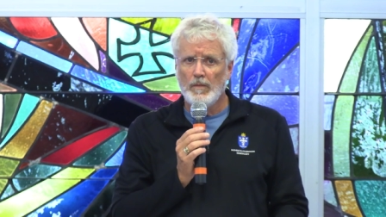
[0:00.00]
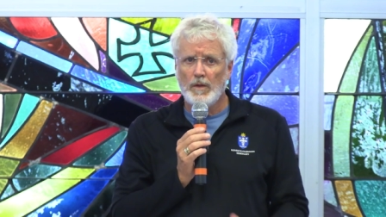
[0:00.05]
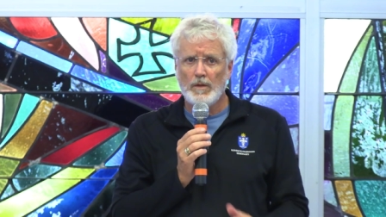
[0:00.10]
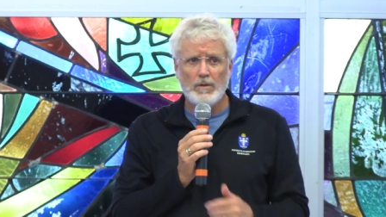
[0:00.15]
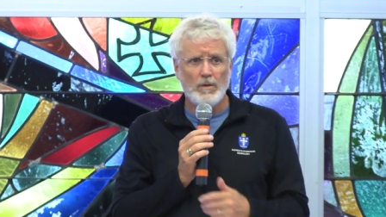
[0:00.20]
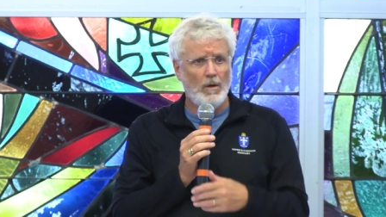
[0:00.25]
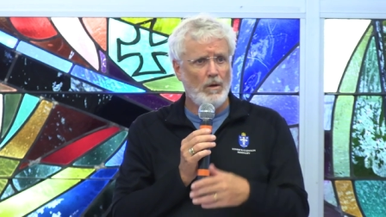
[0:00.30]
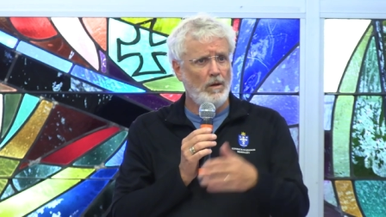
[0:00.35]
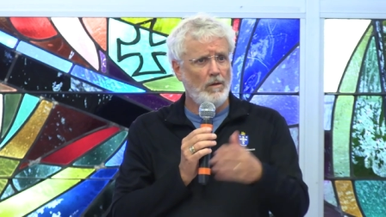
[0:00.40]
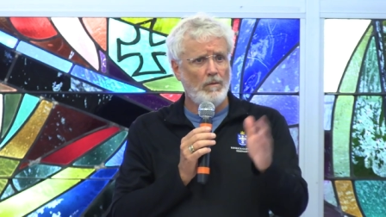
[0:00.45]

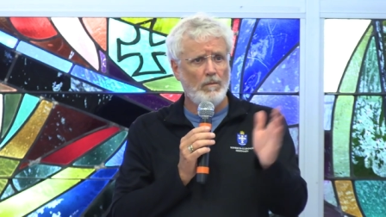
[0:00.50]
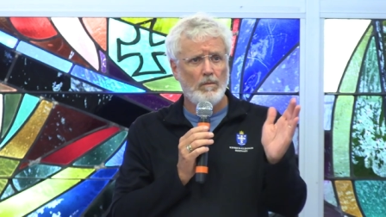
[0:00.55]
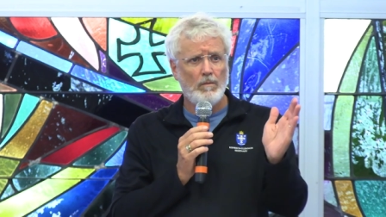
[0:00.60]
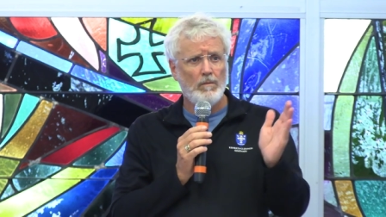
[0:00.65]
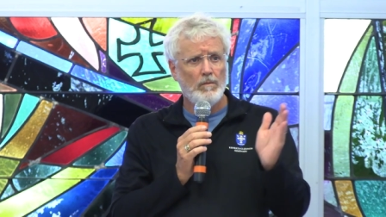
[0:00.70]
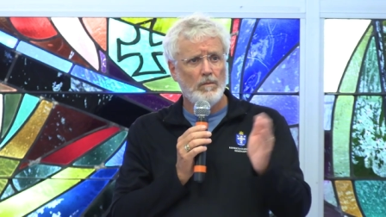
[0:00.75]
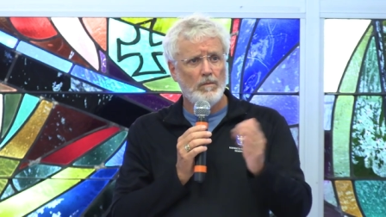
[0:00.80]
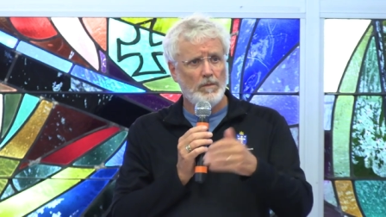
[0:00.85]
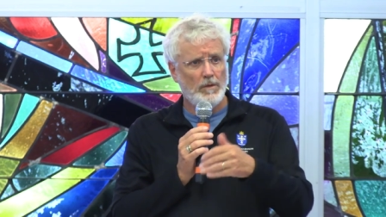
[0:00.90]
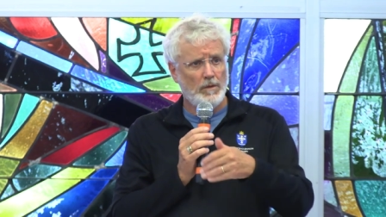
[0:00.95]
That's all.
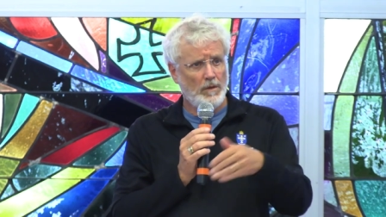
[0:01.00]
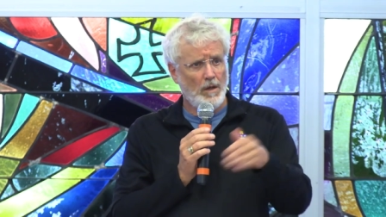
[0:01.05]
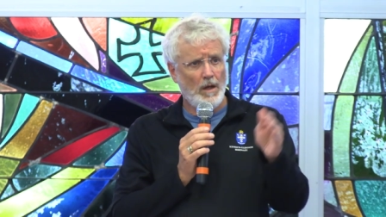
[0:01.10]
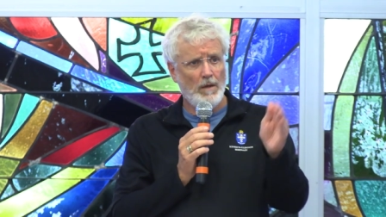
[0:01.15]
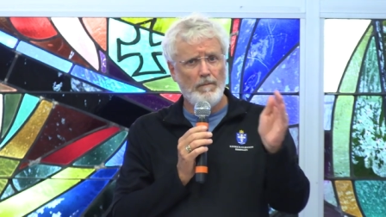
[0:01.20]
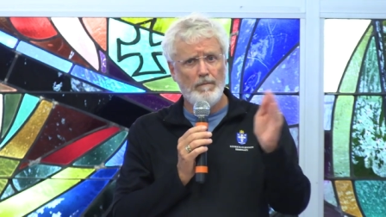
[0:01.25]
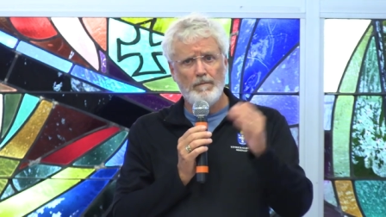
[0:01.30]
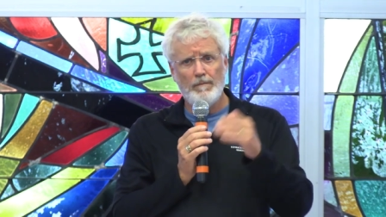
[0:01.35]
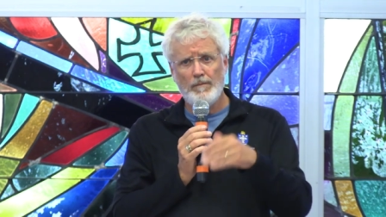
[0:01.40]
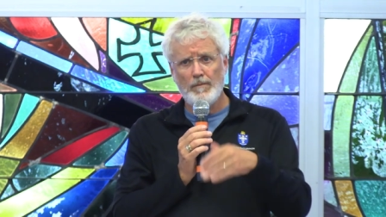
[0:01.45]

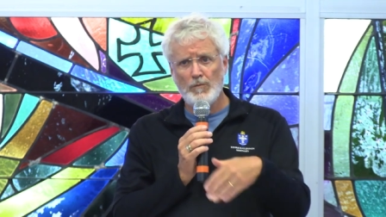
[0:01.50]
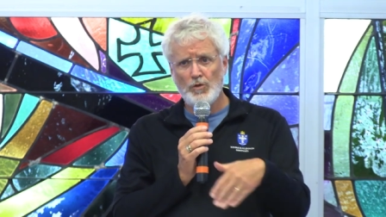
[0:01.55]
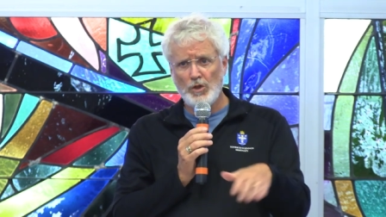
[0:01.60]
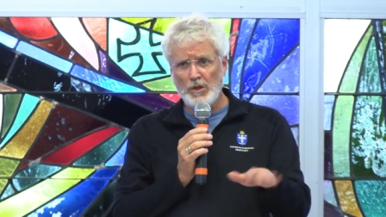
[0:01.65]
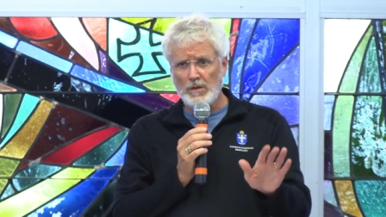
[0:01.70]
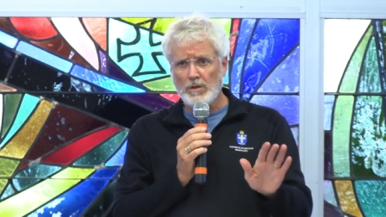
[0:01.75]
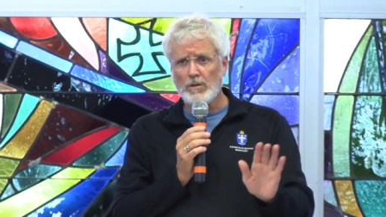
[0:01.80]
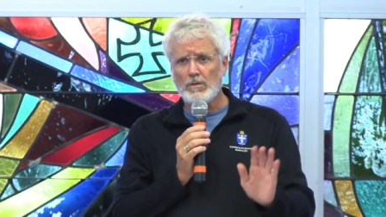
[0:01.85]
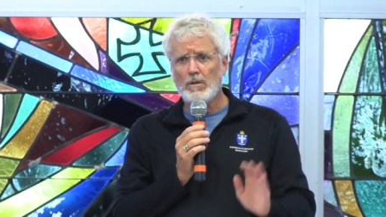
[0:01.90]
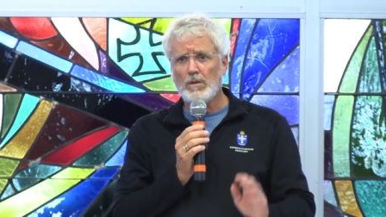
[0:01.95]
Done.
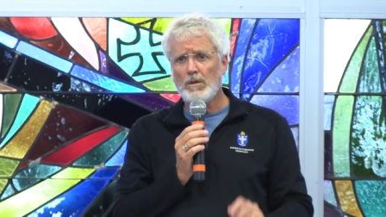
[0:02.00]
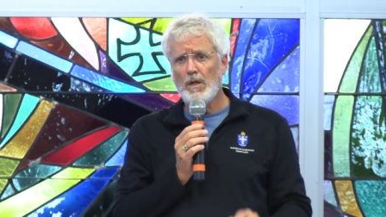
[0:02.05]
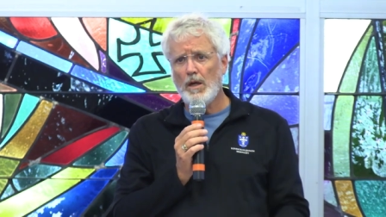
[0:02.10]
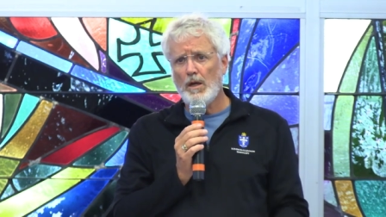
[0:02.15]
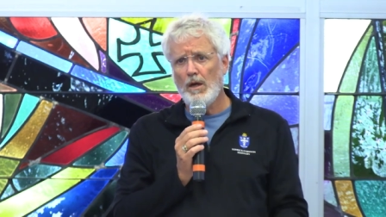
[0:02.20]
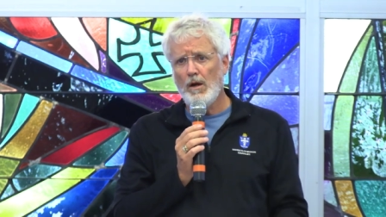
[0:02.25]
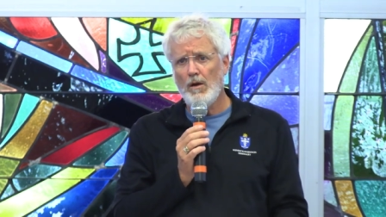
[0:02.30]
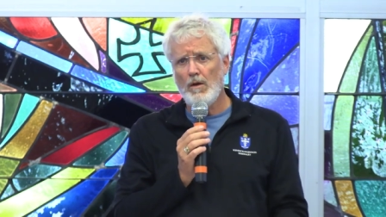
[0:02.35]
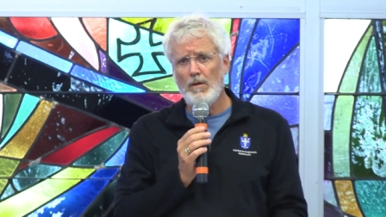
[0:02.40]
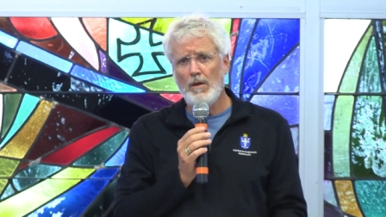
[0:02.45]
Jesus will
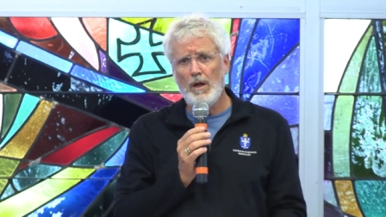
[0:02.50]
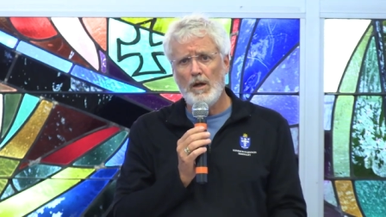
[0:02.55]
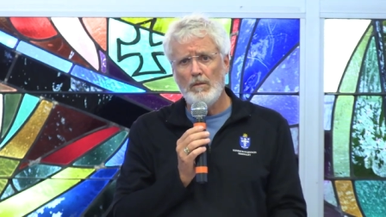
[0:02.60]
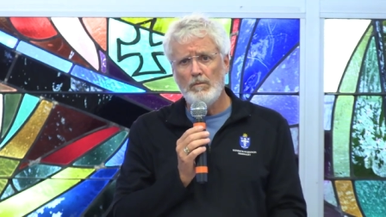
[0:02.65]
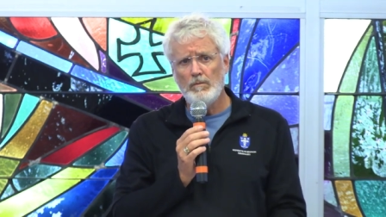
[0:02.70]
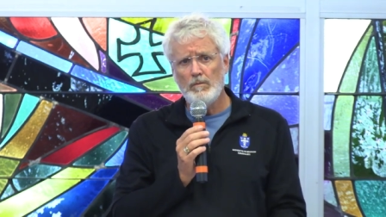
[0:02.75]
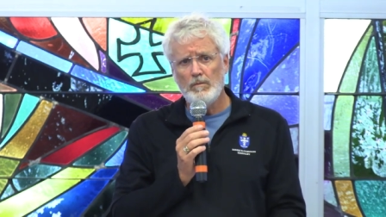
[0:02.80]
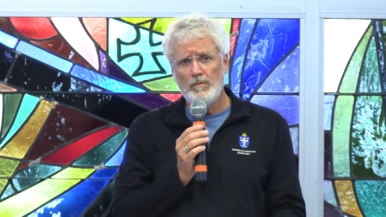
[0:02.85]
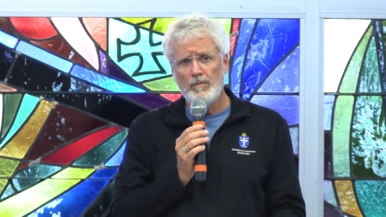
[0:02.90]
take care of that.